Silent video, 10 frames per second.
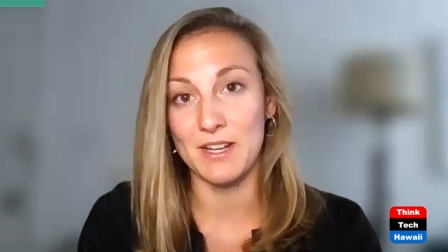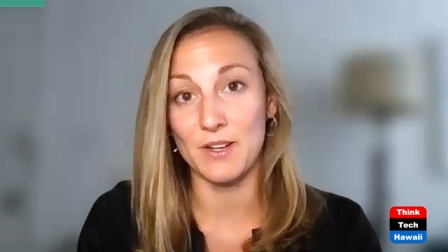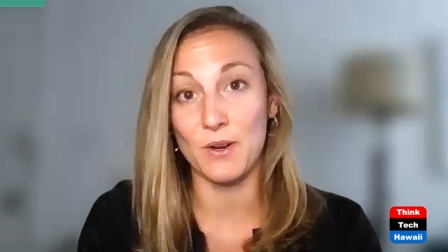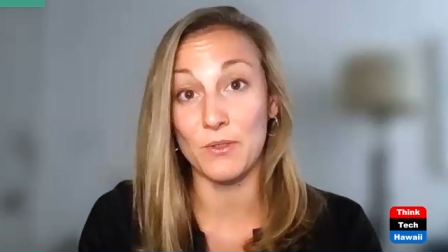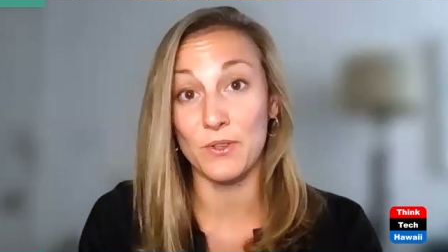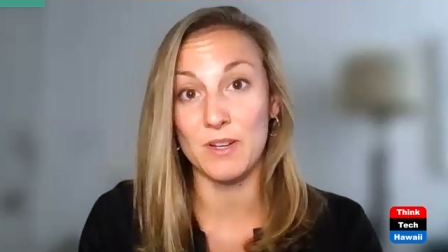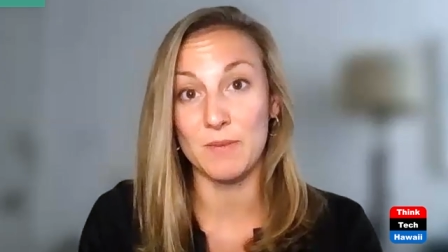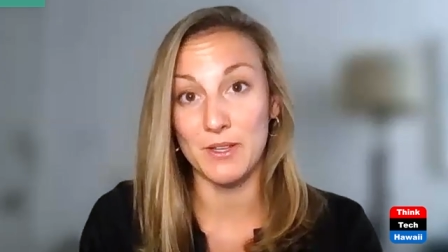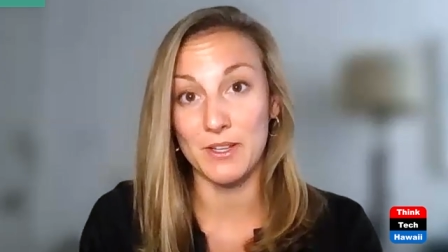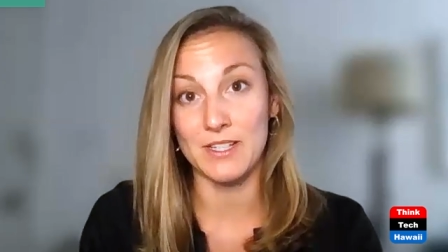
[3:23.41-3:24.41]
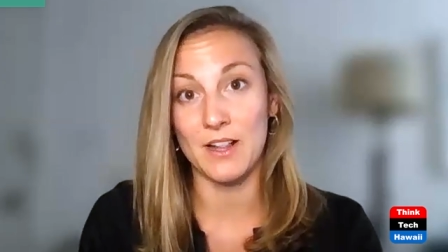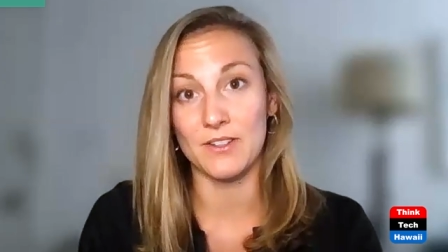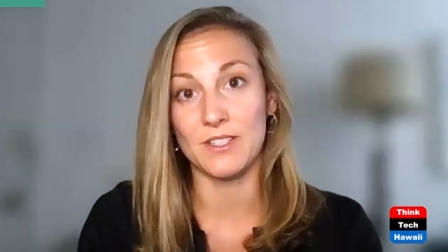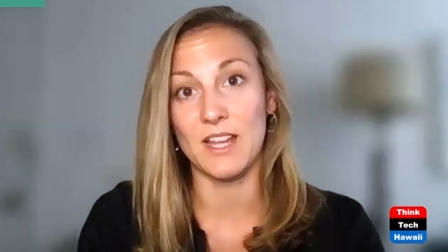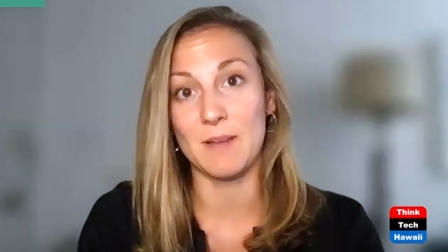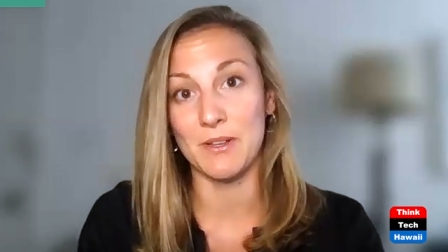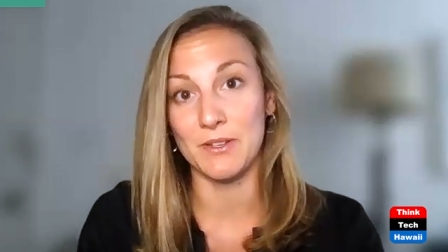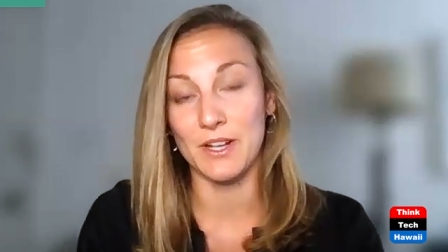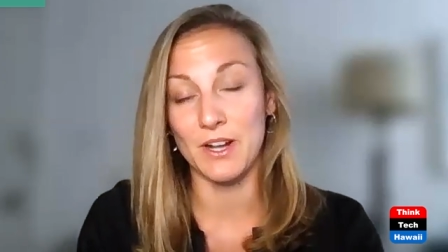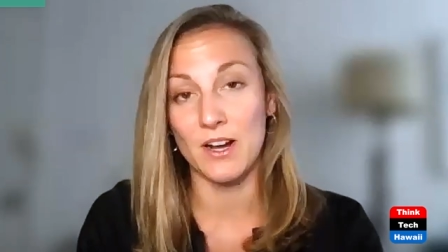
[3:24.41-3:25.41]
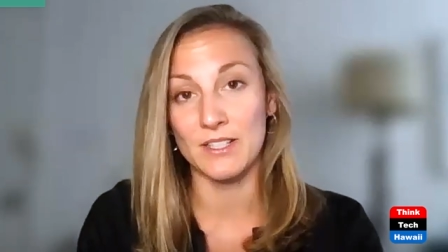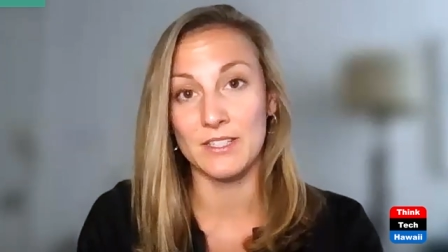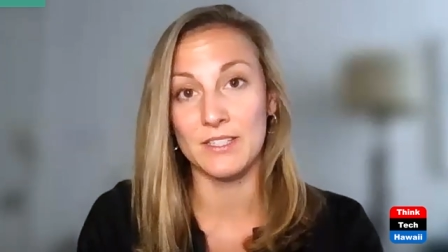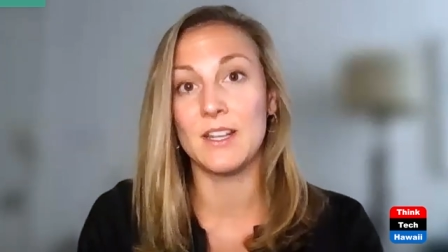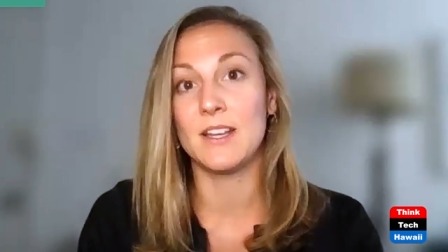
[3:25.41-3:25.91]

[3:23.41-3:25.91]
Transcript: it at $30 billion in liability costs.